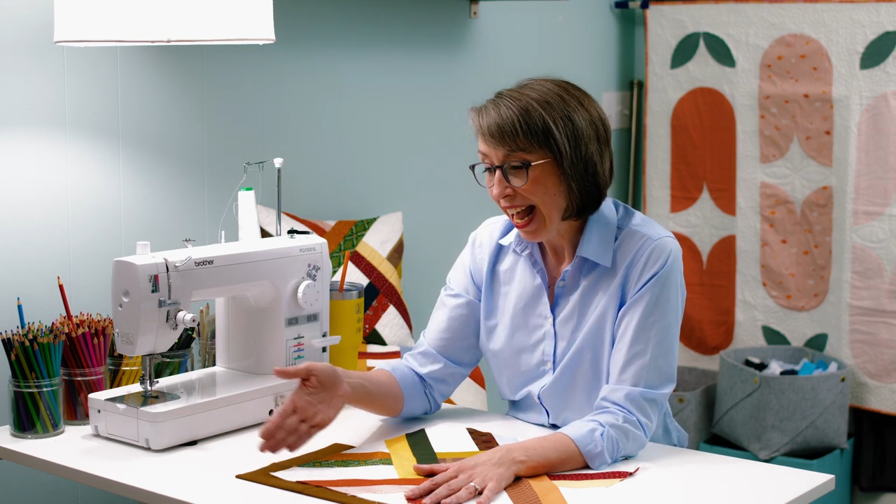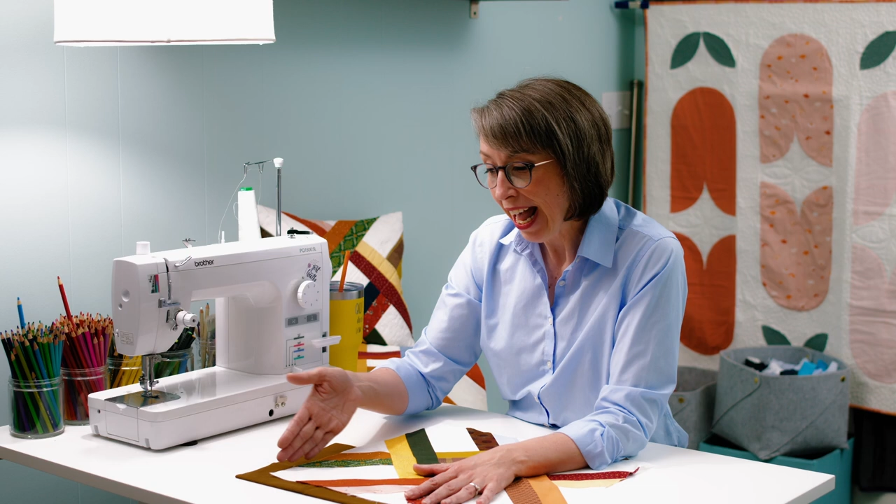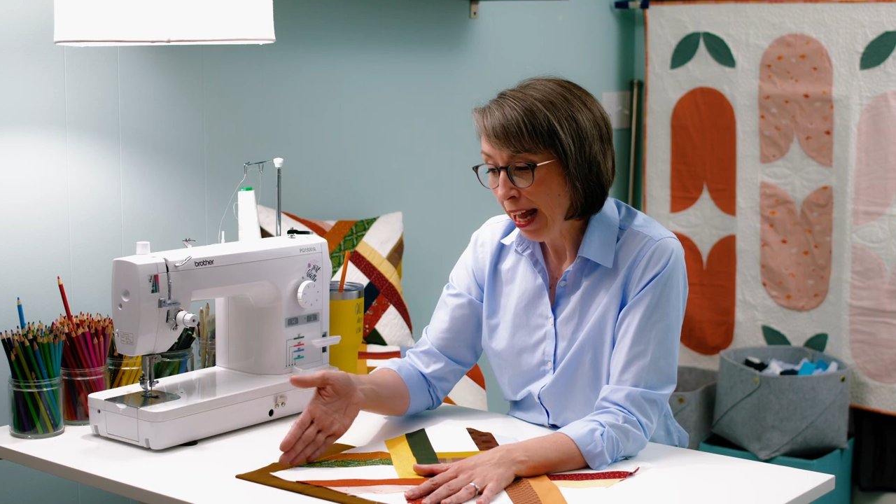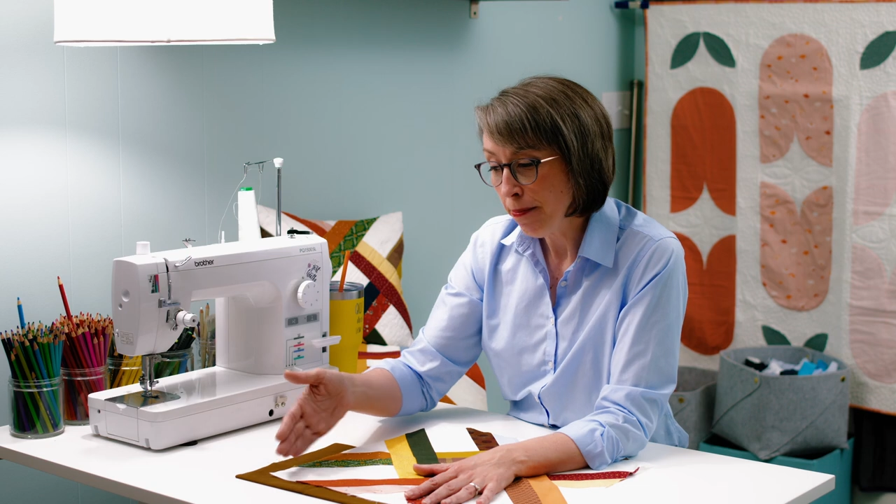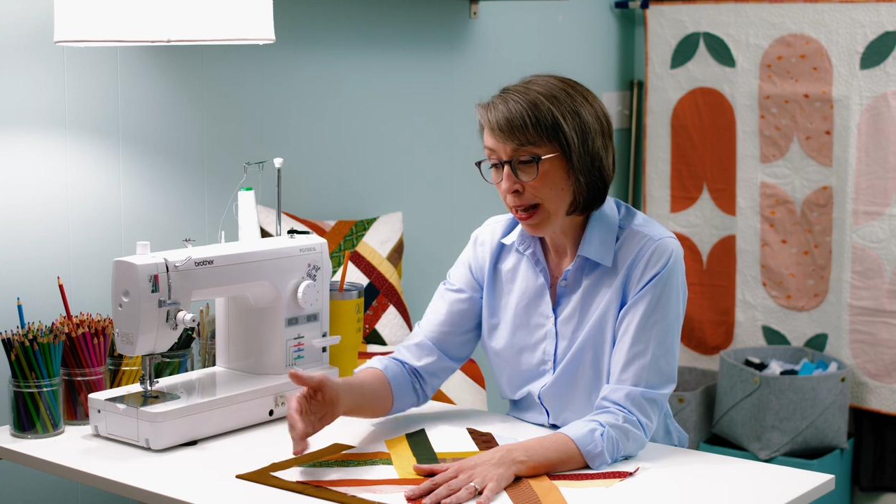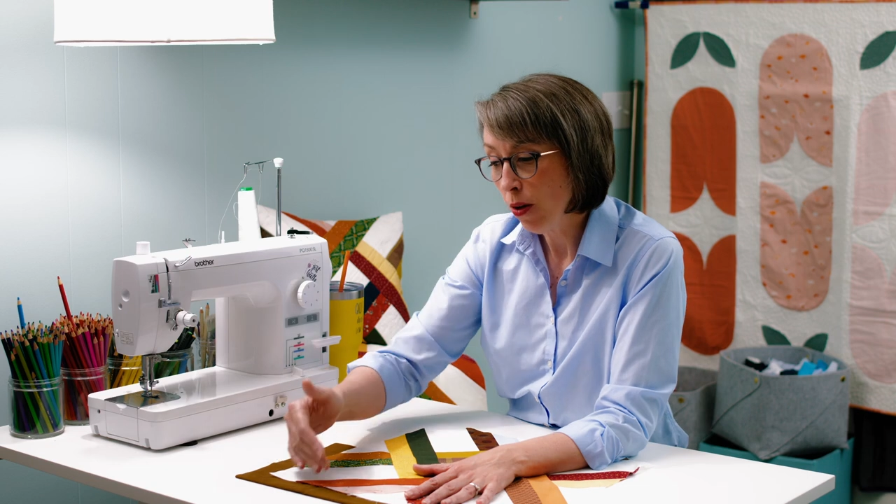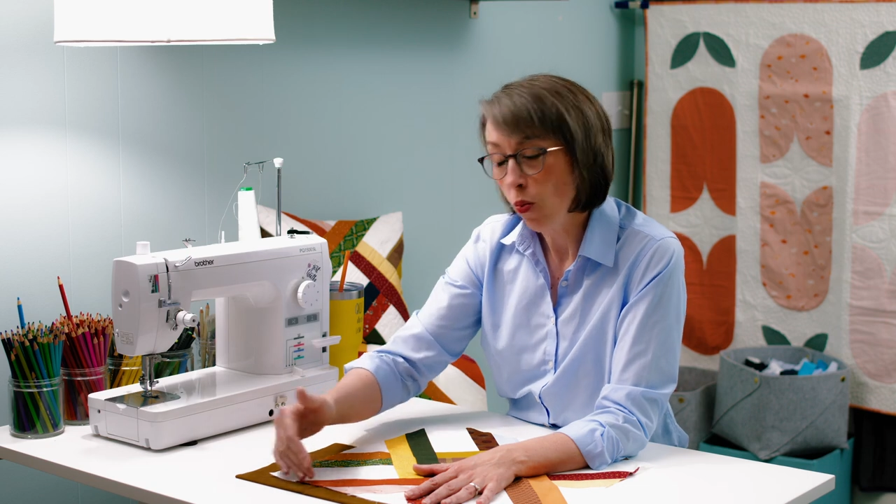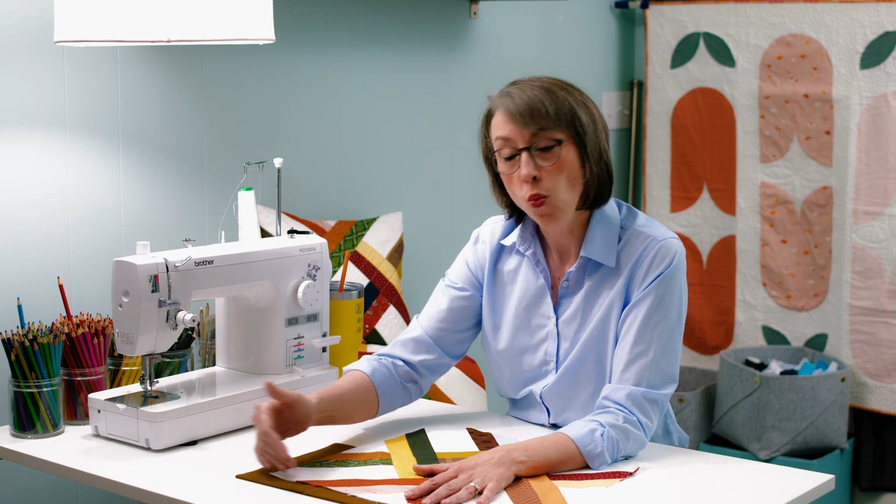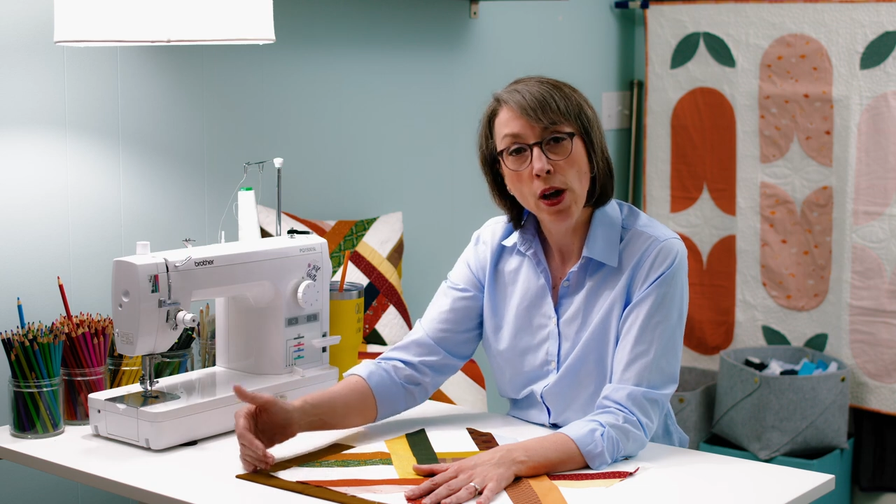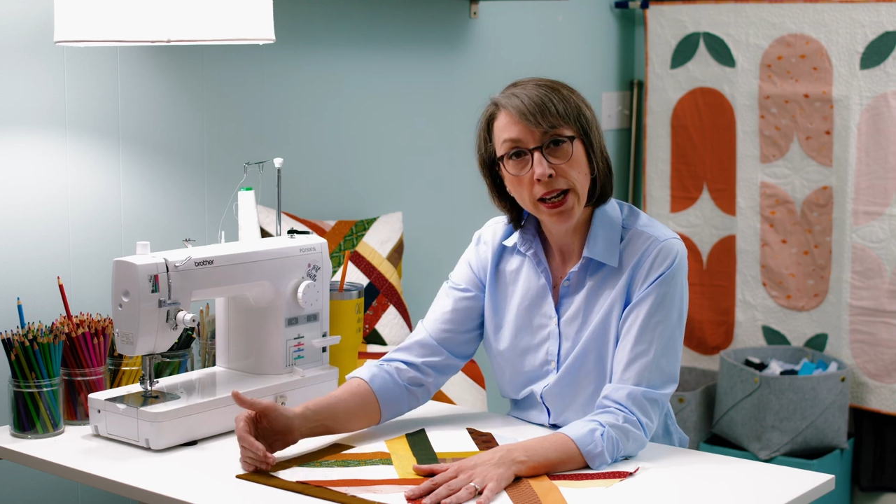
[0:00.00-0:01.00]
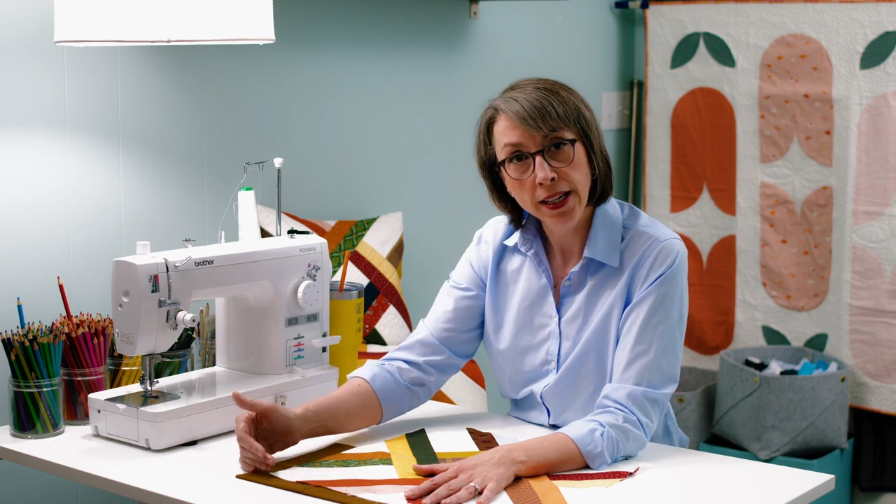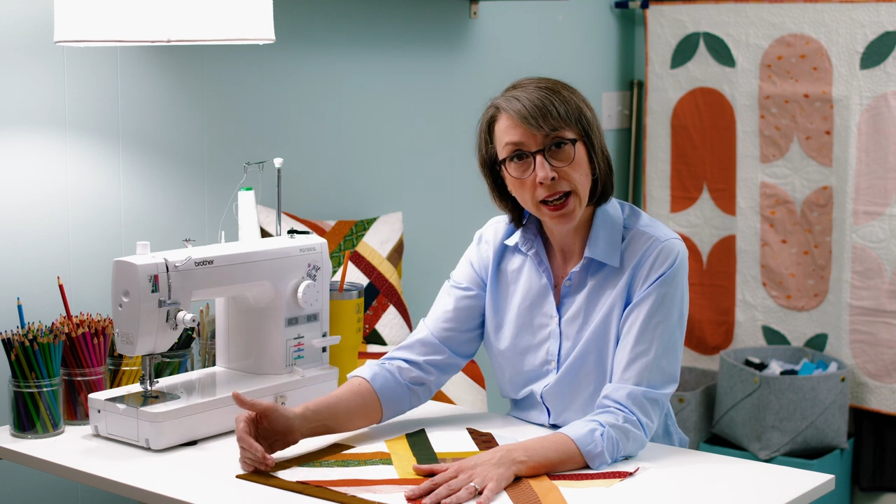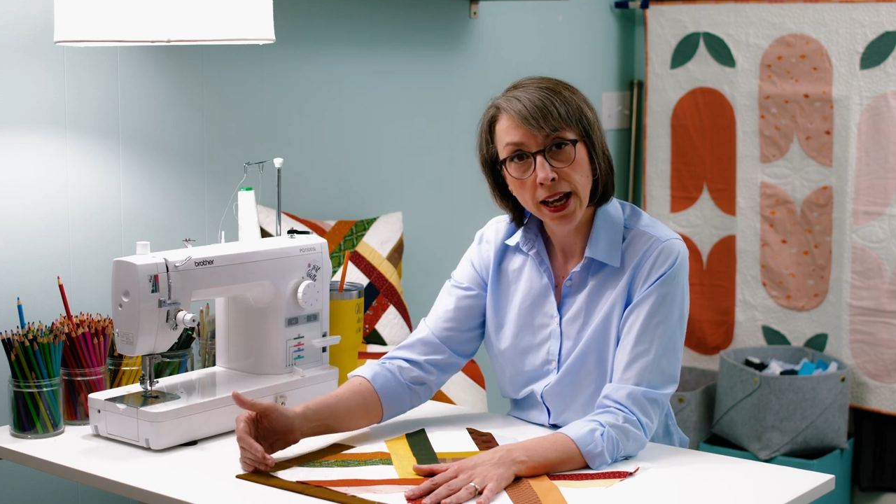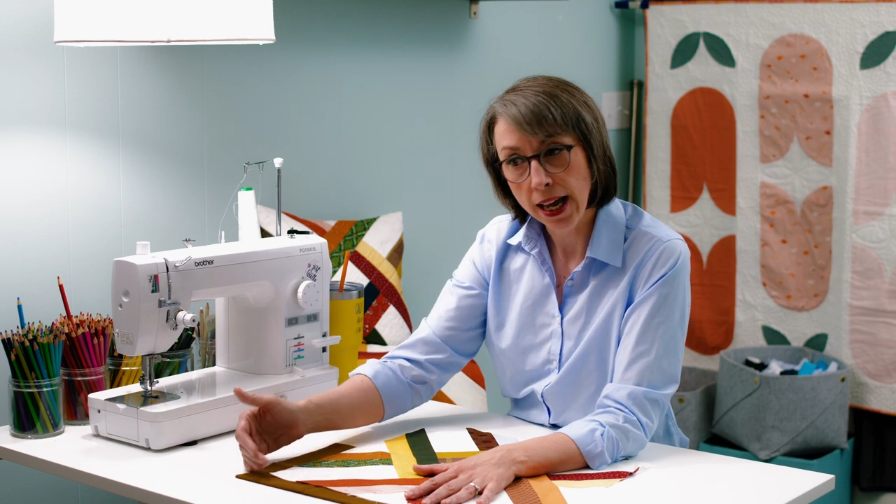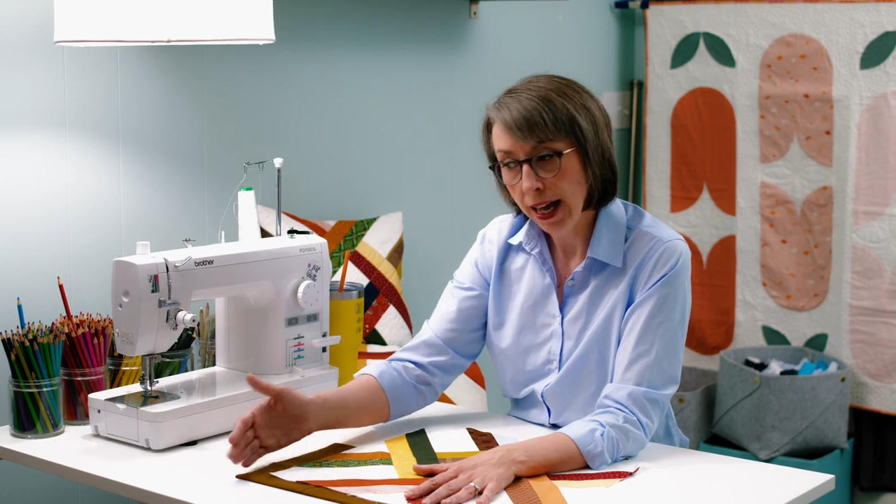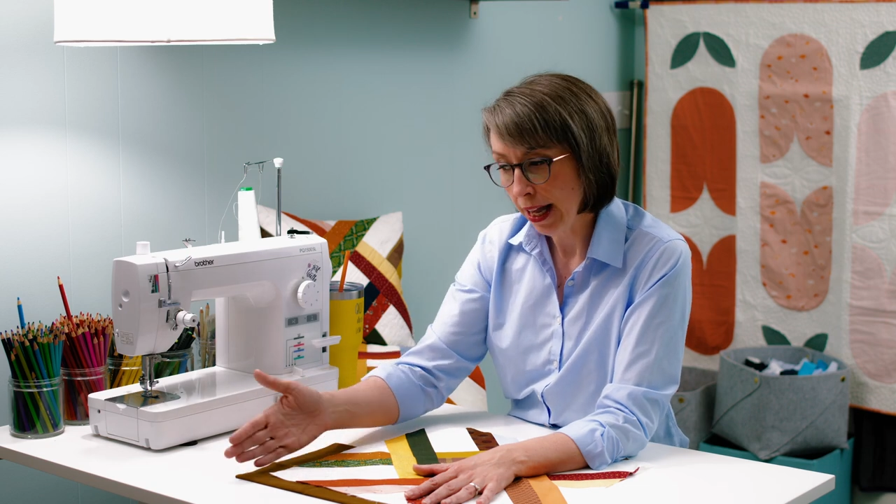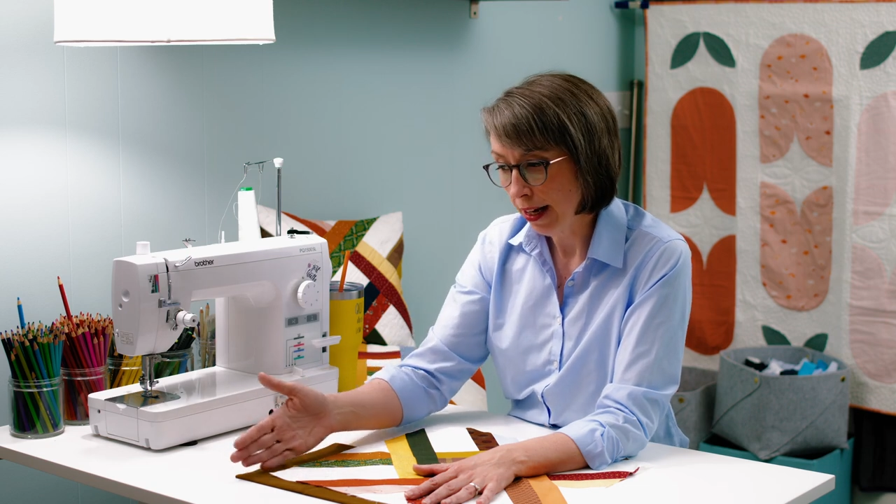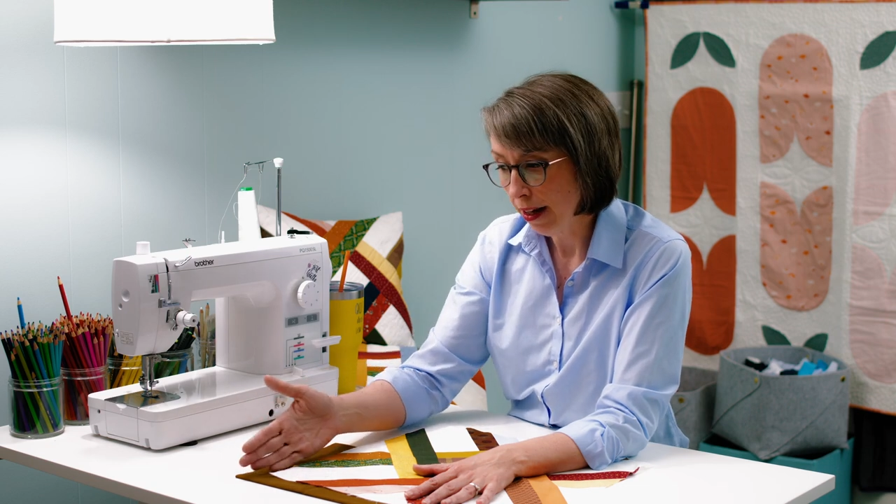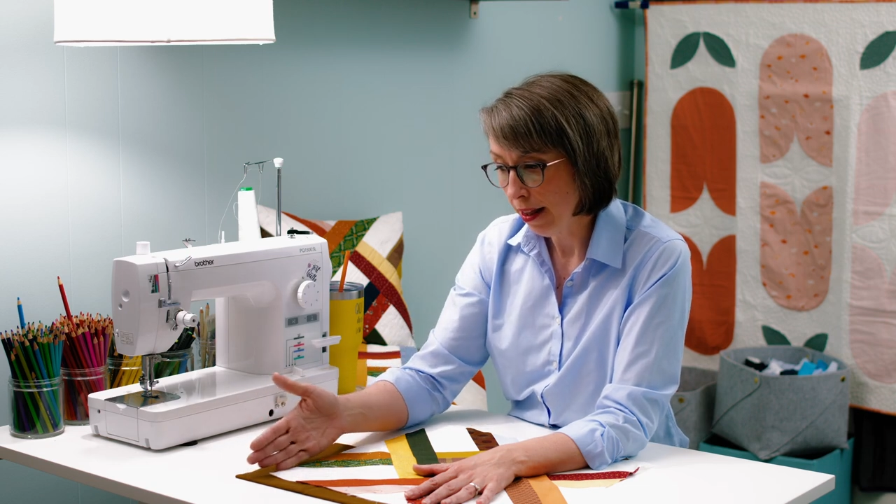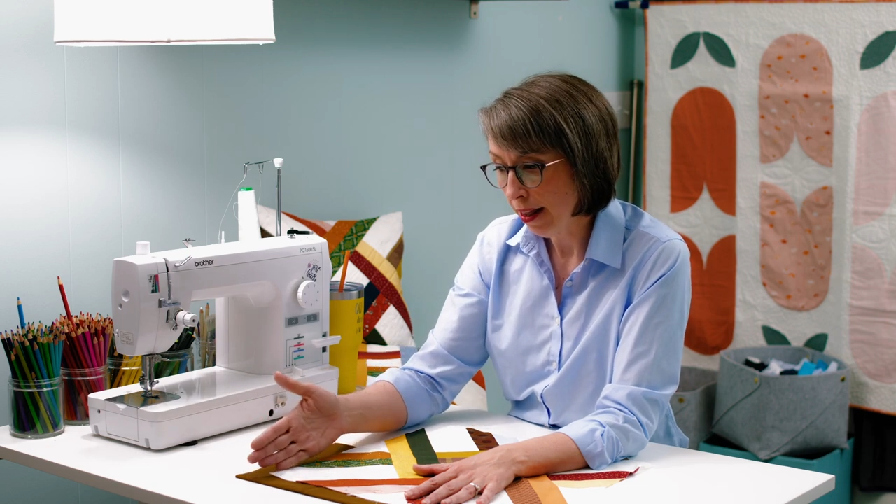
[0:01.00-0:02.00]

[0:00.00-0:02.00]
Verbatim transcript: and make one cut